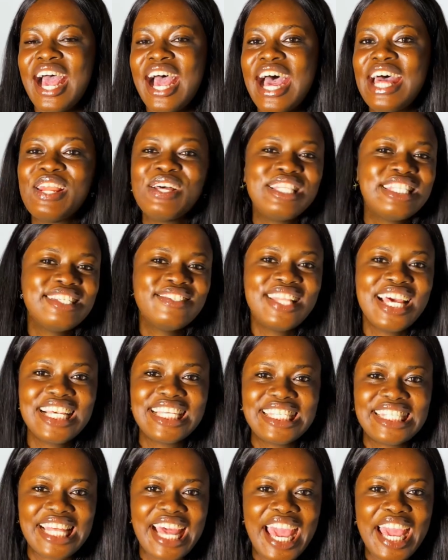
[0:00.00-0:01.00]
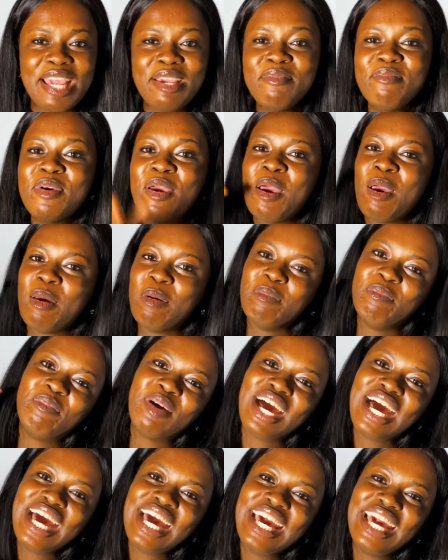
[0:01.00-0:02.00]
And until next time,
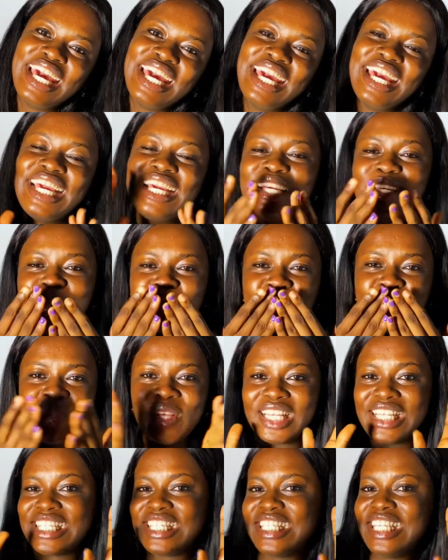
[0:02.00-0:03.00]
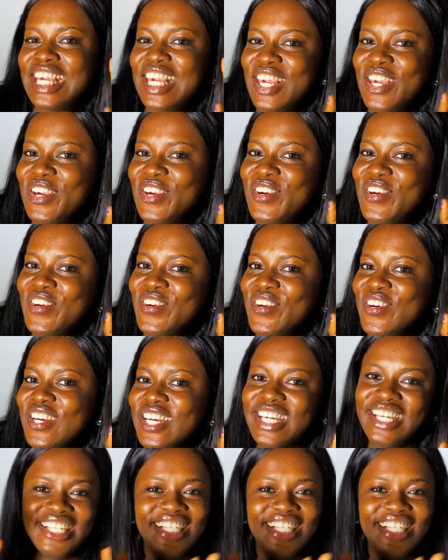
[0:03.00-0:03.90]
bye. See you.